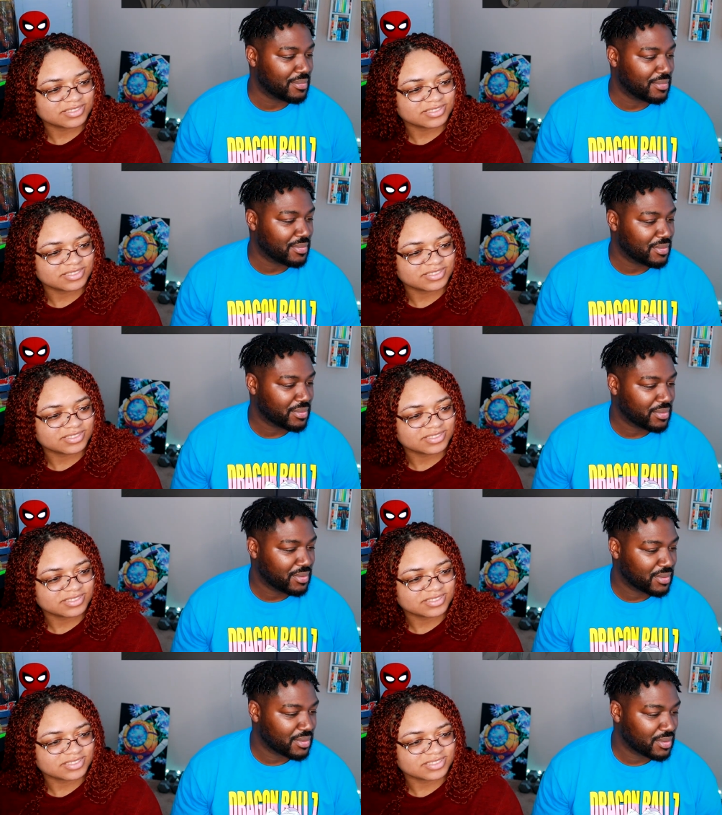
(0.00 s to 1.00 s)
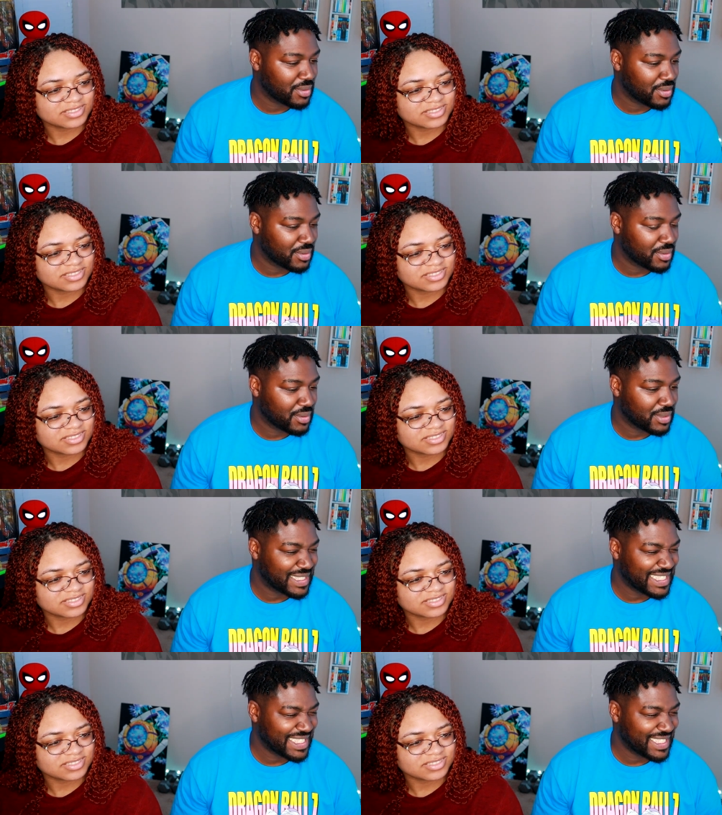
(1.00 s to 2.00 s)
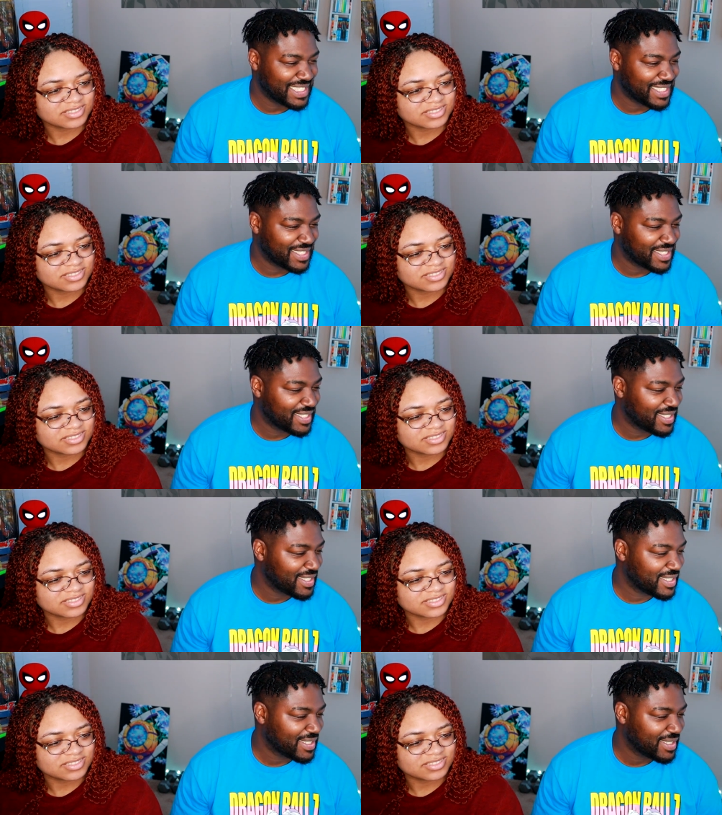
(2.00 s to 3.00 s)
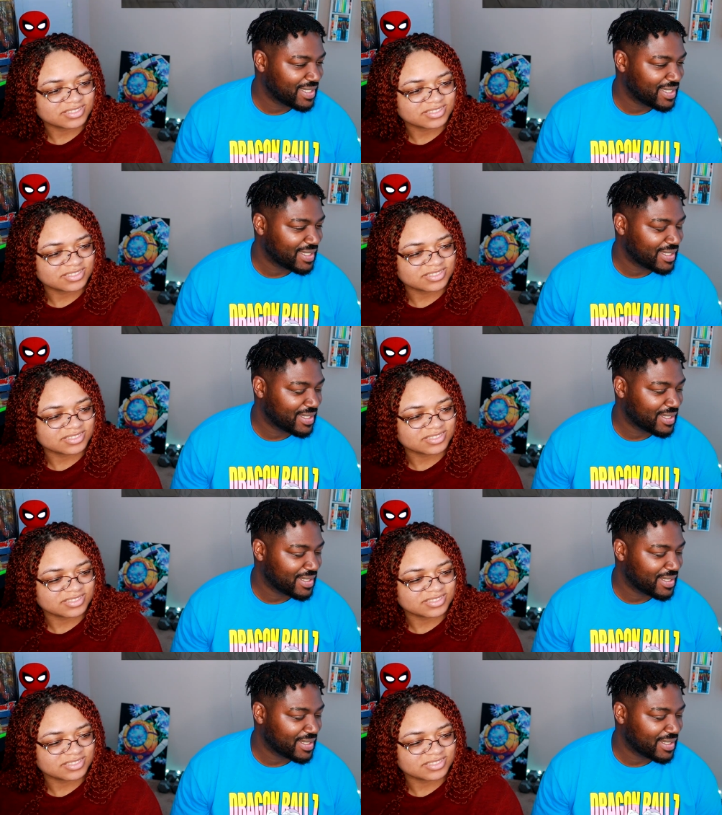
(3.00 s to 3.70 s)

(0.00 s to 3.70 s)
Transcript: No one is speaking in this clip.